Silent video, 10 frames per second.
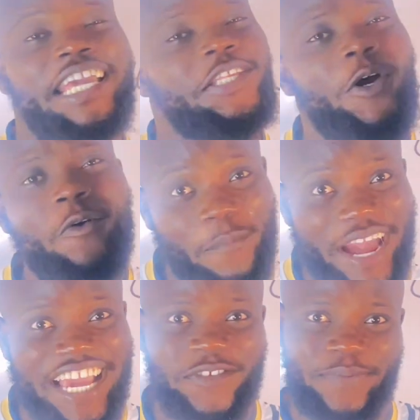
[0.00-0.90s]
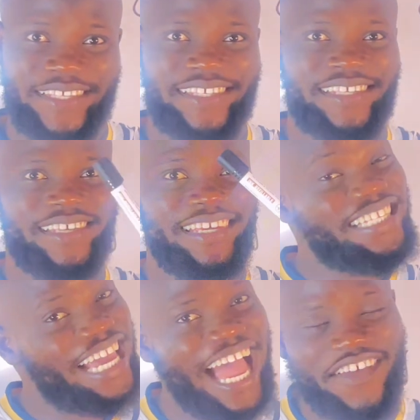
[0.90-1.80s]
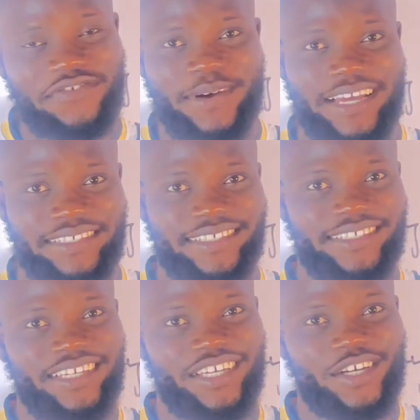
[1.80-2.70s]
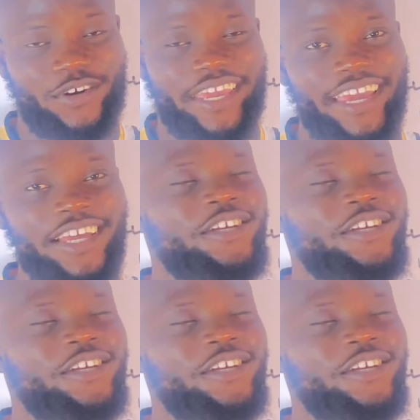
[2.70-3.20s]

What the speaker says: it occupies space, it has mass. Okay,